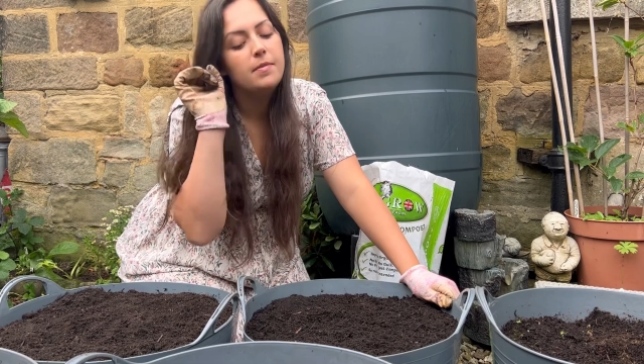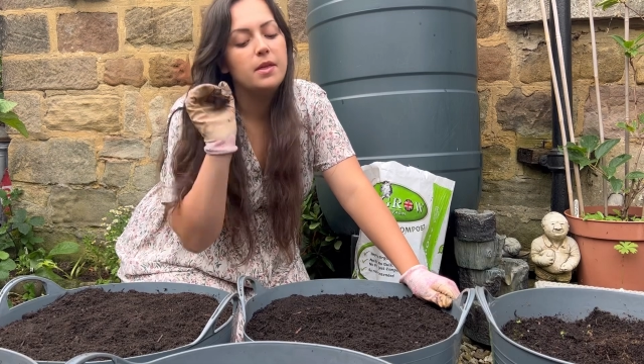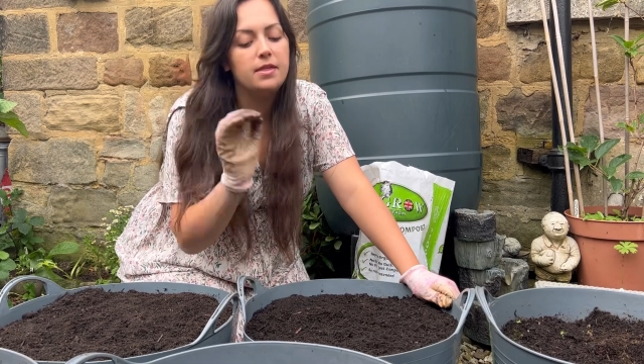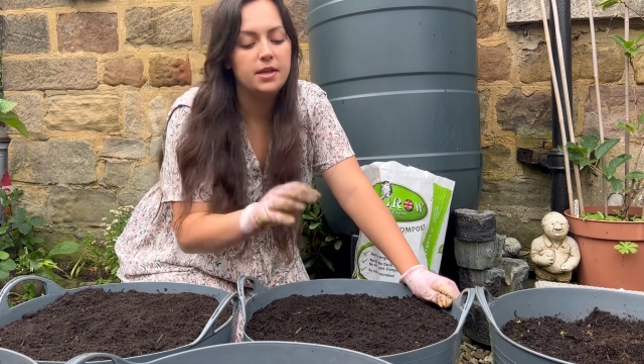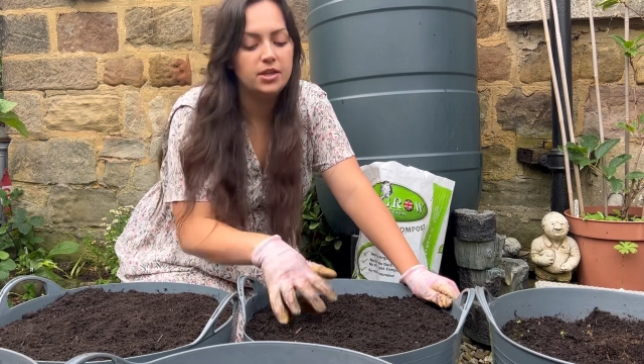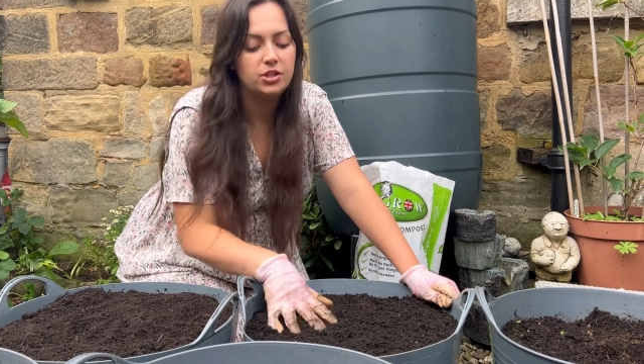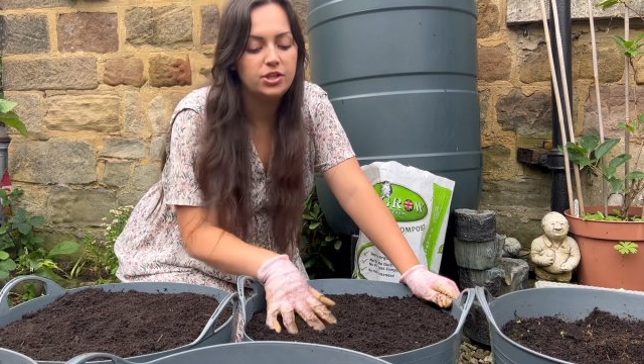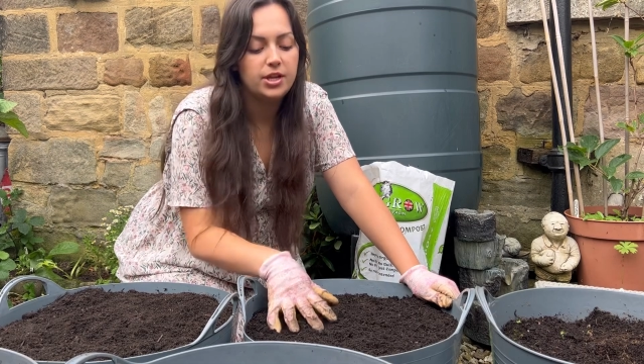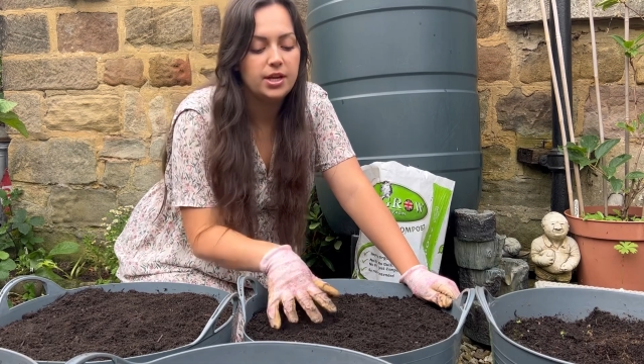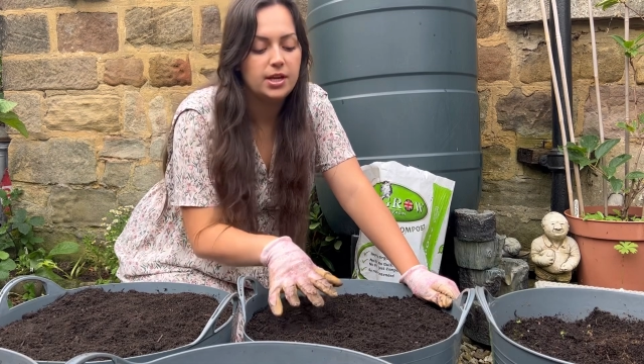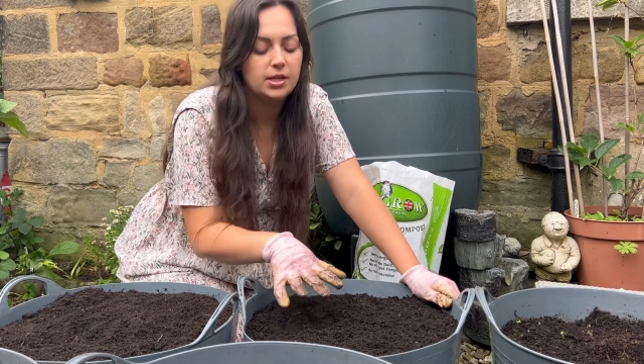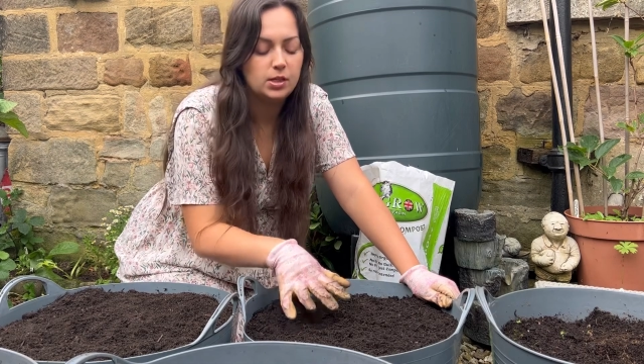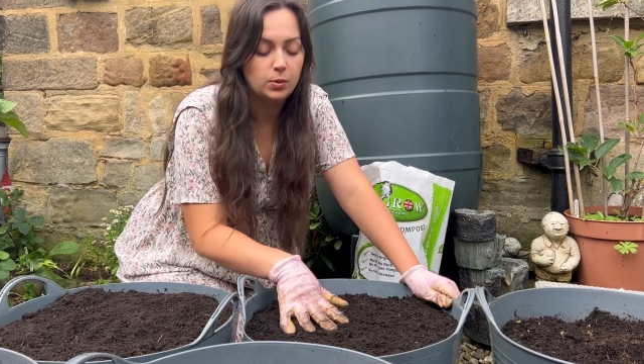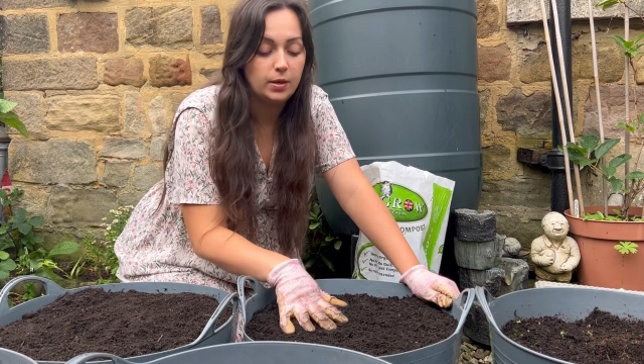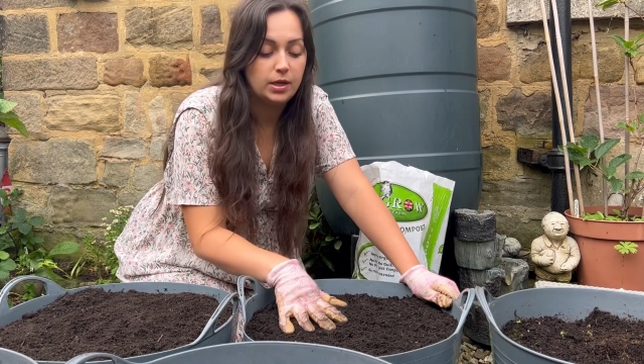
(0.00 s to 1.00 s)
This year,
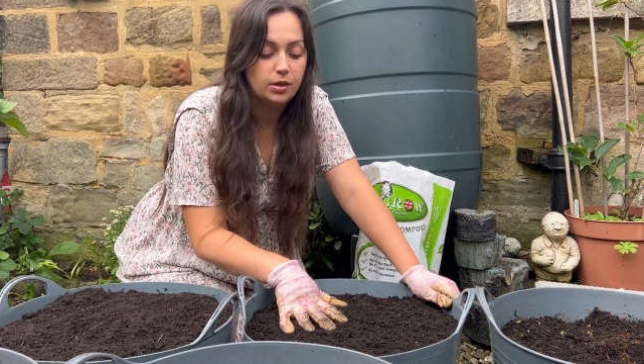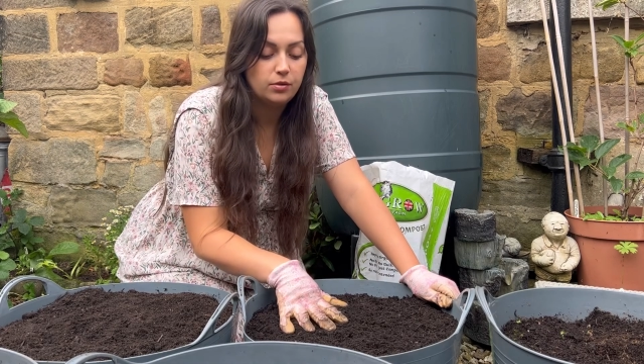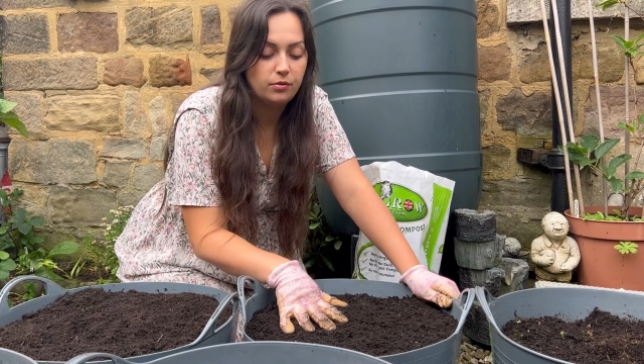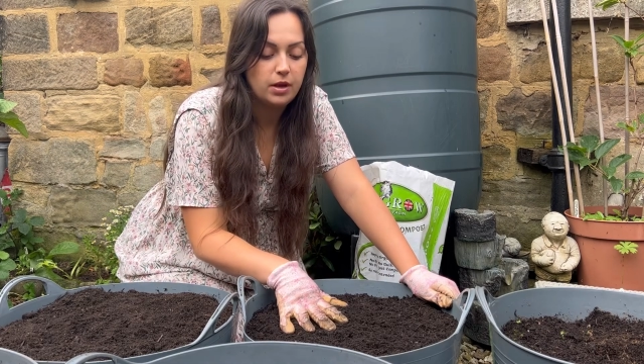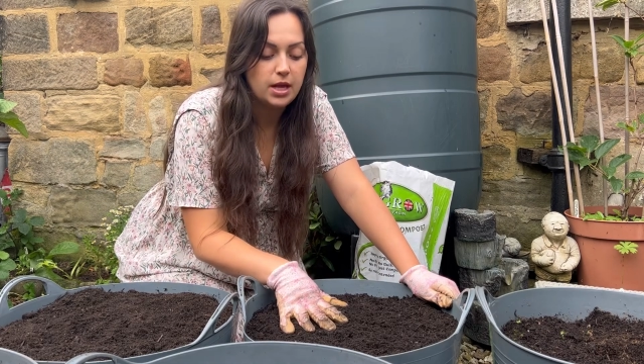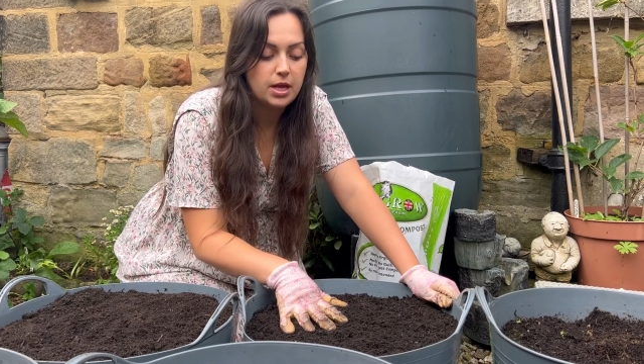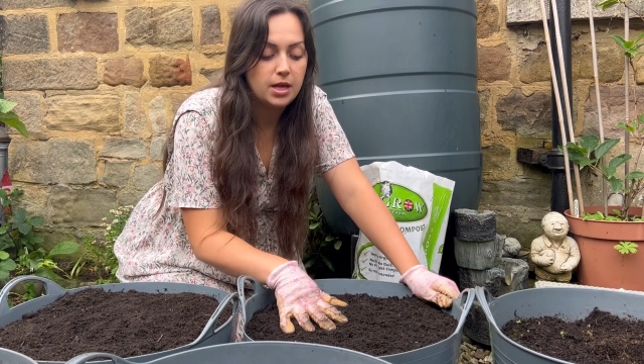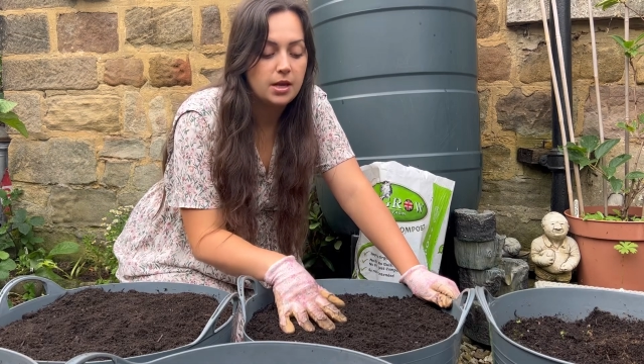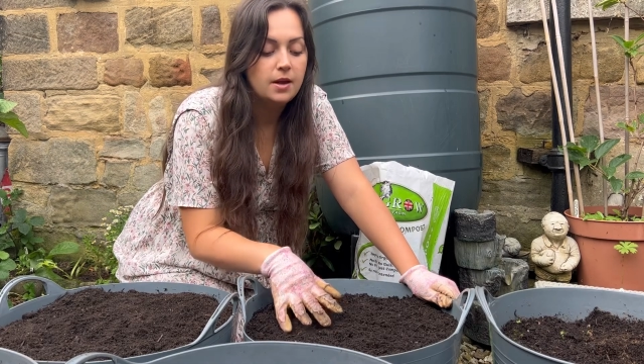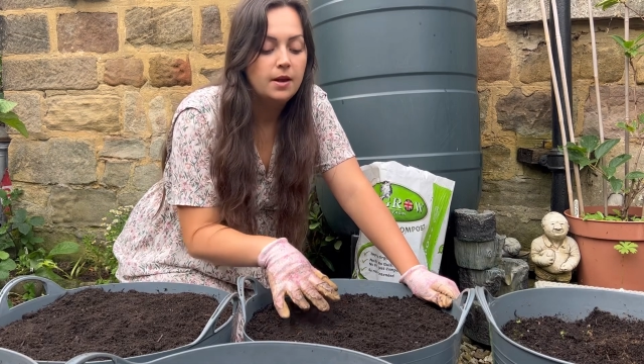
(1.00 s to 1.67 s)
23,